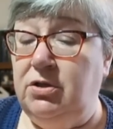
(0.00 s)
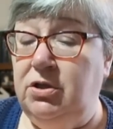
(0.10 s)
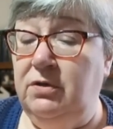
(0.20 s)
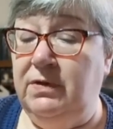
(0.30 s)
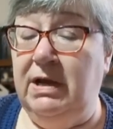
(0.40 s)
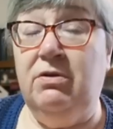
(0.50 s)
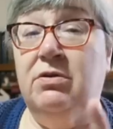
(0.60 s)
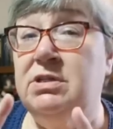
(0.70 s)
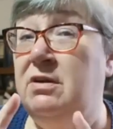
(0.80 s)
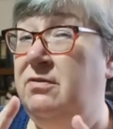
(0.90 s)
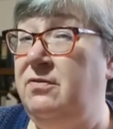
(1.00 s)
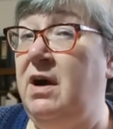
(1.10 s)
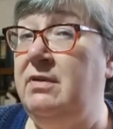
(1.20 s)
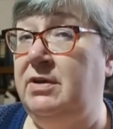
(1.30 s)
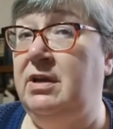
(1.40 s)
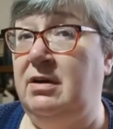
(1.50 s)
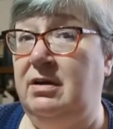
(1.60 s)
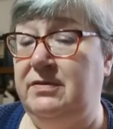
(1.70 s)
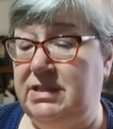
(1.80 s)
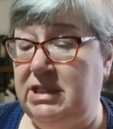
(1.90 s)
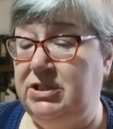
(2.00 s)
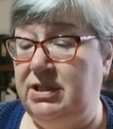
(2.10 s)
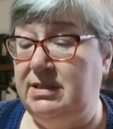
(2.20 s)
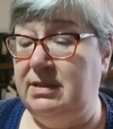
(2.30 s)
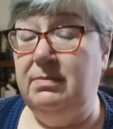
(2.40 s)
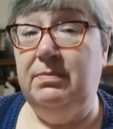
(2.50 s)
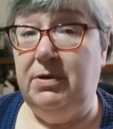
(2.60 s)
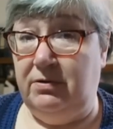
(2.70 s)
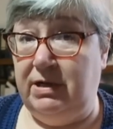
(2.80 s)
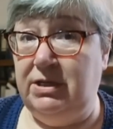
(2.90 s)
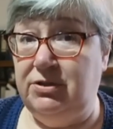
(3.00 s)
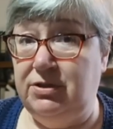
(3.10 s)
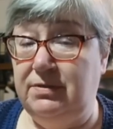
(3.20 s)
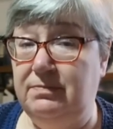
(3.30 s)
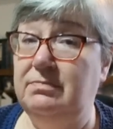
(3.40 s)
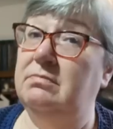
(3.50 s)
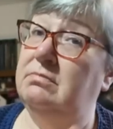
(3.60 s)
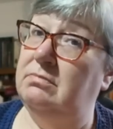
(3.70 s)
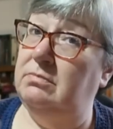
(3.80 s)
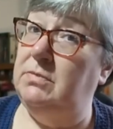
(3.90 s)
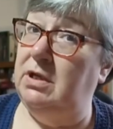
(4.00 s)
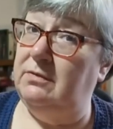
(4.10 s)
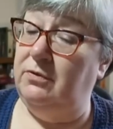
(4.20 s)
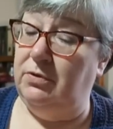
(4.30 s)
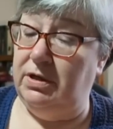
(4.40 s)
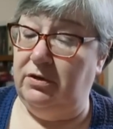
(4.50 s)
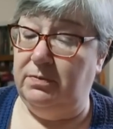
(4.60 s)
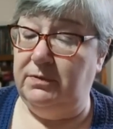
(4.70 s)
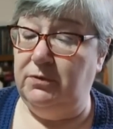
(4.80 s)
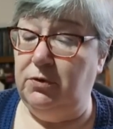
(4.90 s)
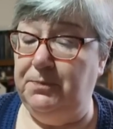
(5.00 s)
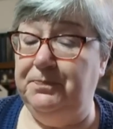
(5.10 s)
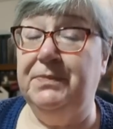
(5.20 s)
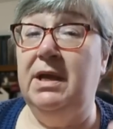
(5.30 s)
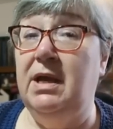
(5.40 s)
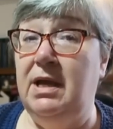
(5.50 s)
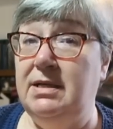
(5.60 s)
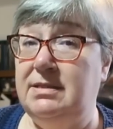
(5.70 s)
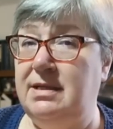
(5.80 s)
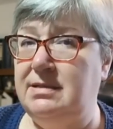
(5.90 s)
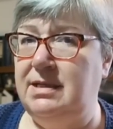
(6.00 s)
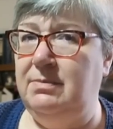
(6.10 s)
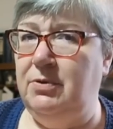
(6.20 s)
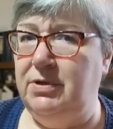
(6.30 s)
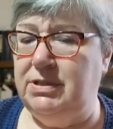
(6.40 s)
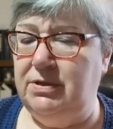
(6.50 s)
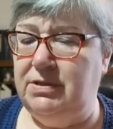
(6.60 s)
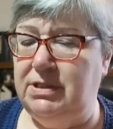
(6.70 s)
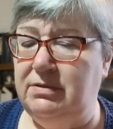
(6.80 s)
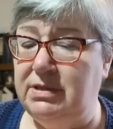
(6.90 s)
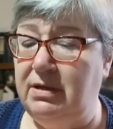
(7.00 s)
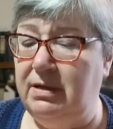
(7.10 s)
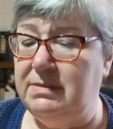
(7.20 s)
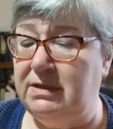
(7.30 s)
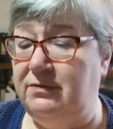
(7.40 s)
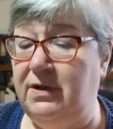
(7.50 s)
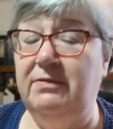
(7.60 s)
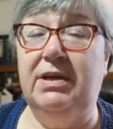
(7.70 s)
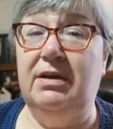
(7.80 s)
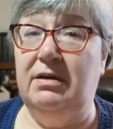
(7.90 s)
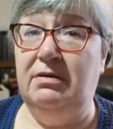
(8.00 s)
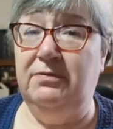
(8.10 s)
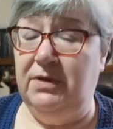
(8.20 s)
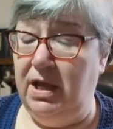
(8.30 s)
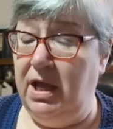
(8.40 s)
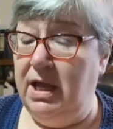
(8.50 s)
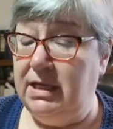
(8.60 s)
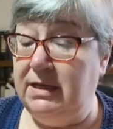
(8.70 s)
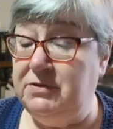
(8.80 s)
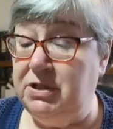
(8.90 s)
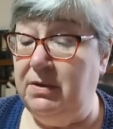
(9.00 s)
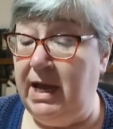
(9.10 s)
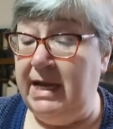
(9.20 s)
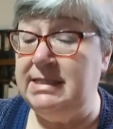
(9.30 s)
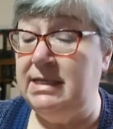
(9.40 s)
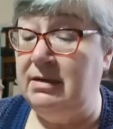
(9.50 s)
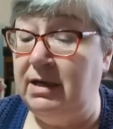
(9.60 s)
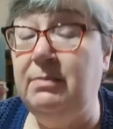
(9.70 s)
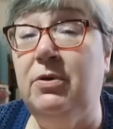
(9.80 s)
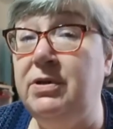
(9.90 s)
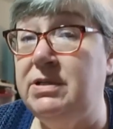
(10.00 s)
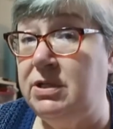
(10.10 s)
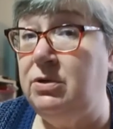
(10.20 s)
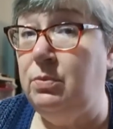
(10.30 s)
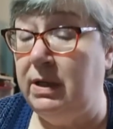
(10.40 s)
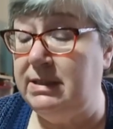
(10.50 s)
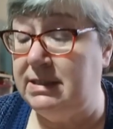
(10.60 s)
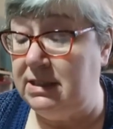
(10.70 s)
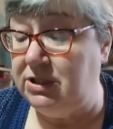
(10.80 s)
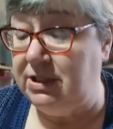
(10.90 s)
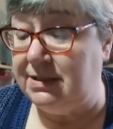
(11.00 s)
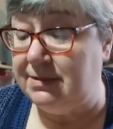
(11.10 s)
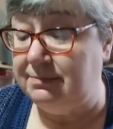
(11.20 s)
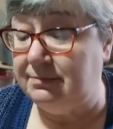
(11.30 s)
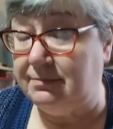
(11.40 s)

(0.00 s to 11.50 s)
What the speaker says: you've now got 5.5 stitches per inch. You had 4.5 before. 16.22 times 5.5 gives you 89.21 stitches.